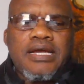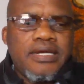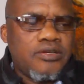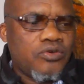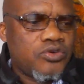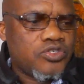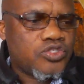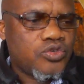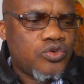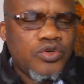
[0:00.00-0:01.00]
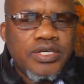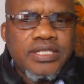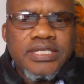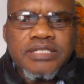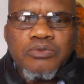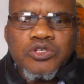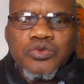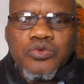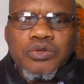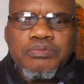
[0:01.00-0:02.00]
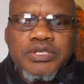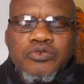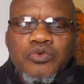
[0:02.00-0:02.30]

And also this module will